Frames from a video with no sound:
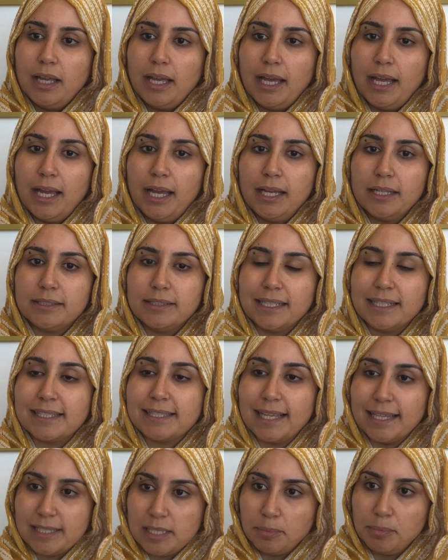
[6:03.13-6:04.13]
and
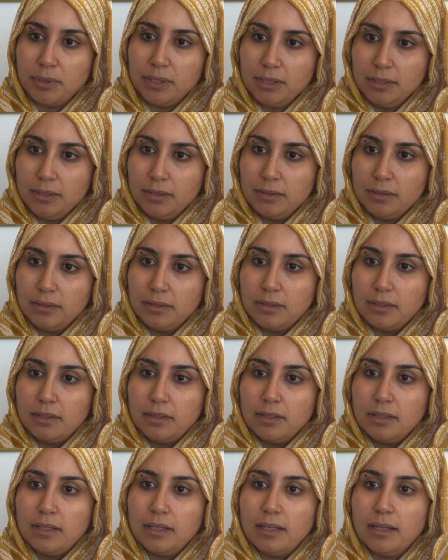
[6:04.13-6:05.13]
accessible,
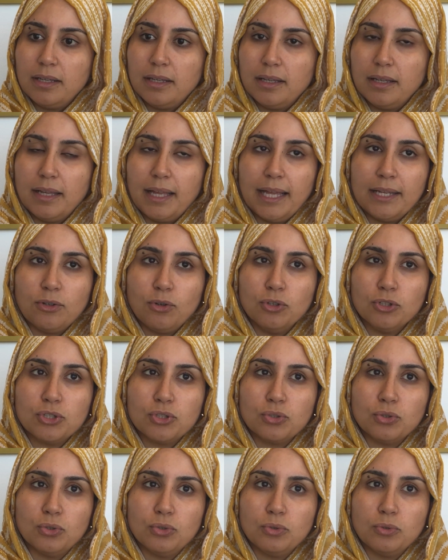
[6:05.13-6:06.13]
and
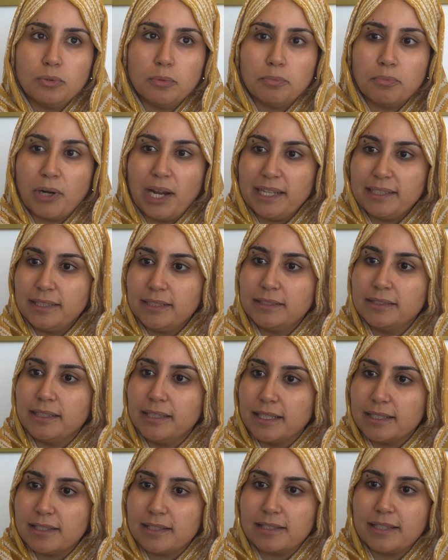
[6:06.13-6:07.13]
also practical and
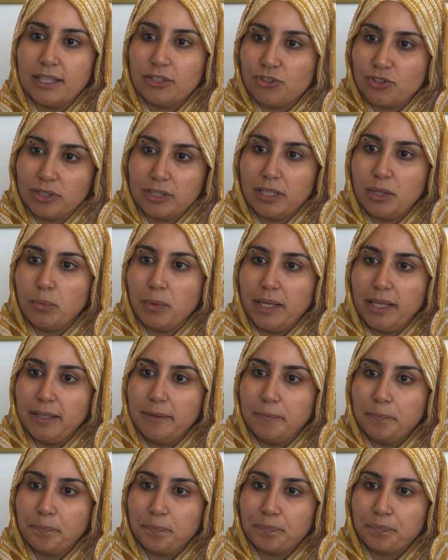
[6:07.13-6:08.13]
existential in a way.
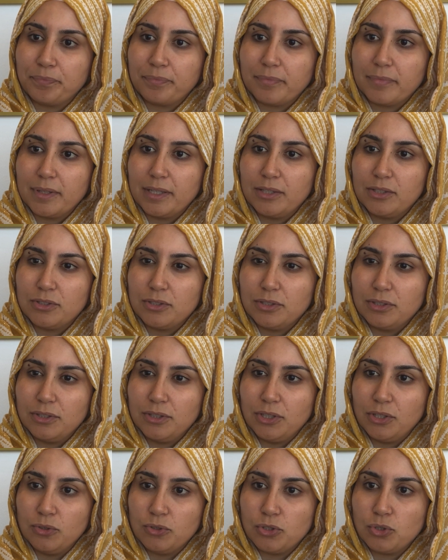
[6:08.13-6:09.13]

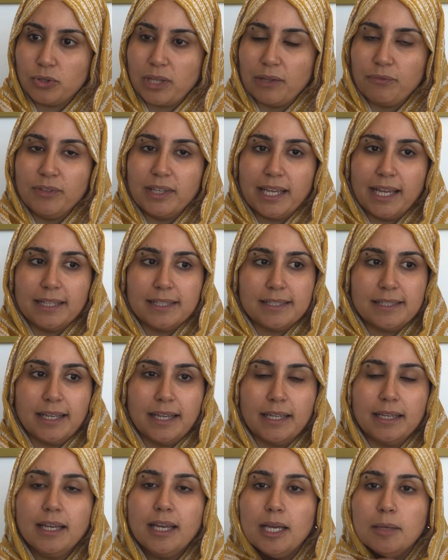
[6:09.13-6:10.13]
So that we can say,
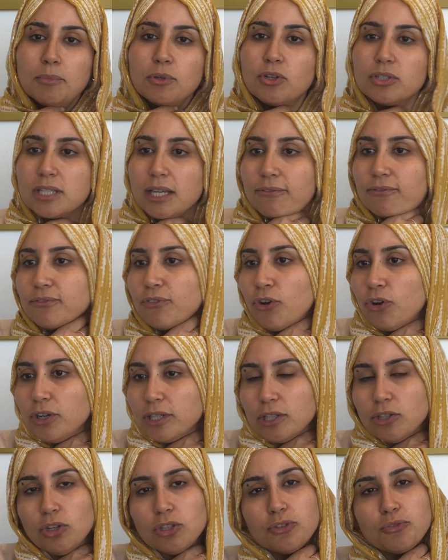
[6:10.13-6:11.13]
because I've heard
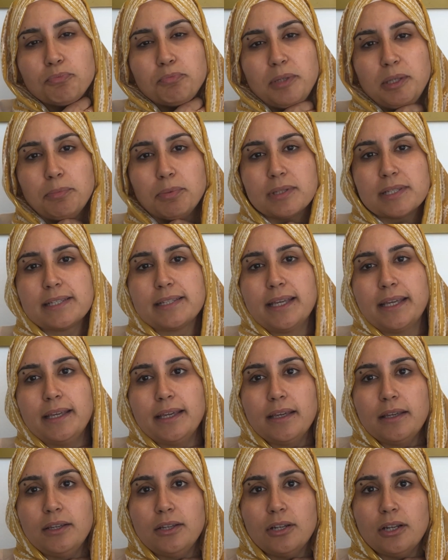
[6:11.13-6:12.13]
a lot of people
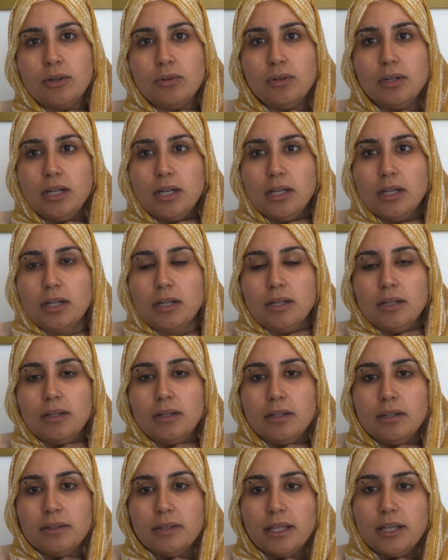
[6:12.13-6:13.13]
saying,
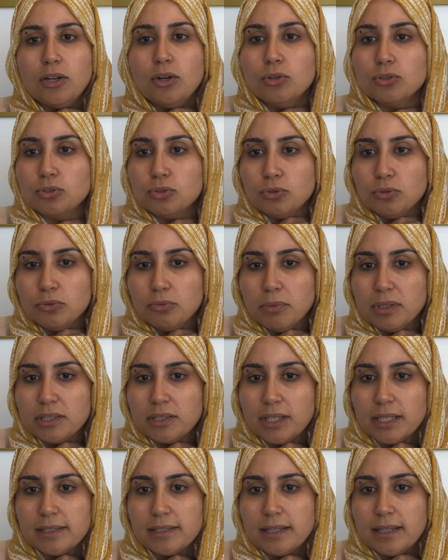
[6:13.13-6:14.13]
they go to
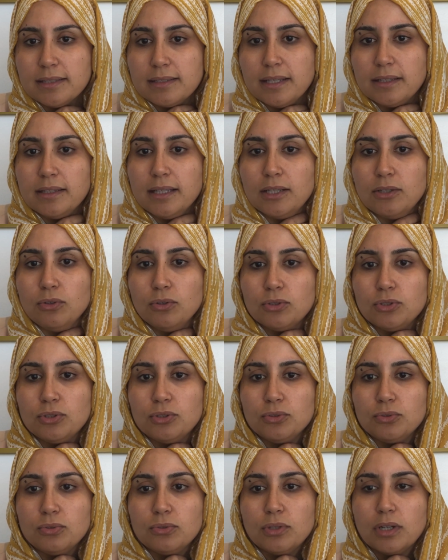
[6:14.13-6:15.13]
madrasas and they go
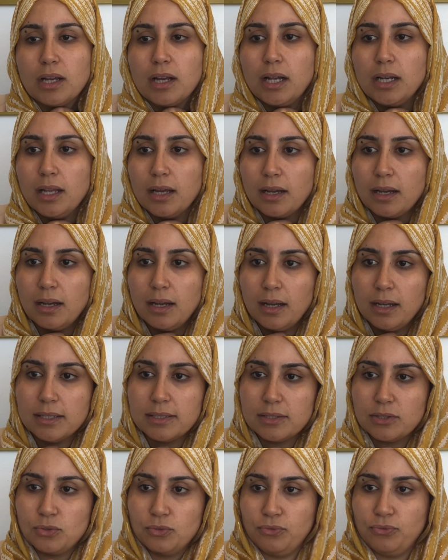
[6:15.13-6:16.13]
to
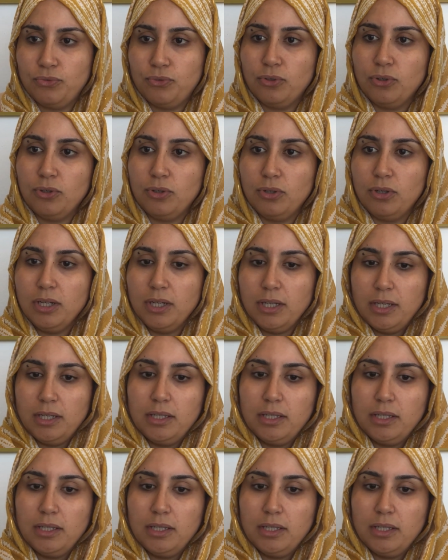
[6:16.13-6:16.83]
halaqas for